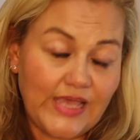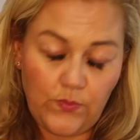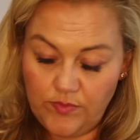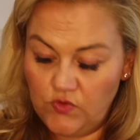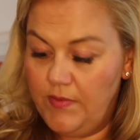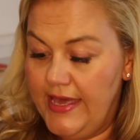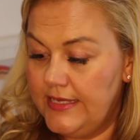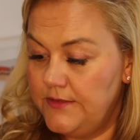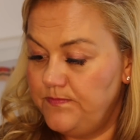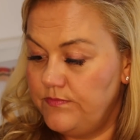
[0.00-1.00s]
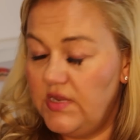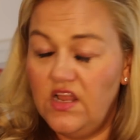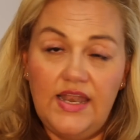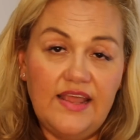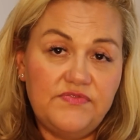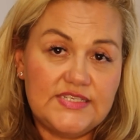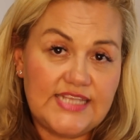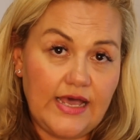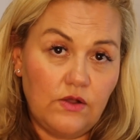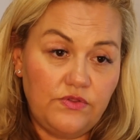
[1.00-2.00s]
And we moved back. But I love the
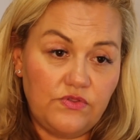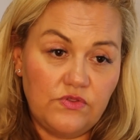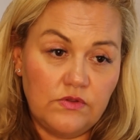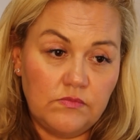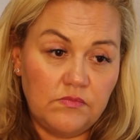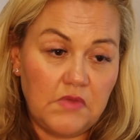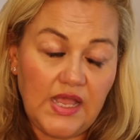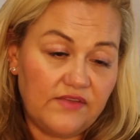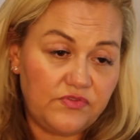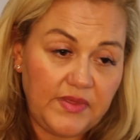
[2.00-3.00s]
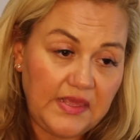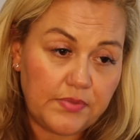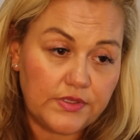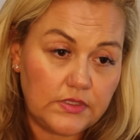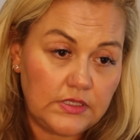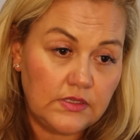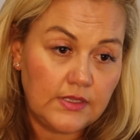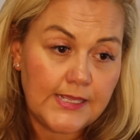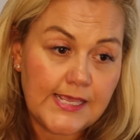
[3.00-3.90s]
South. I love the people.